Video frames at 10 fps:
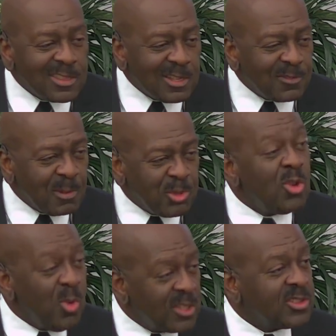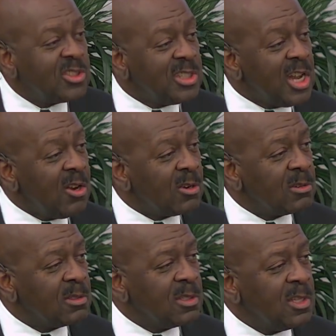from you. He wants you to know.
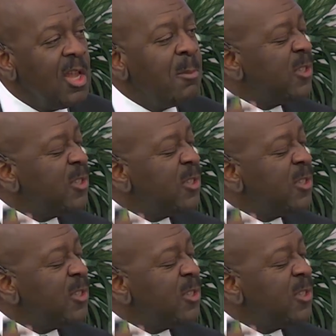But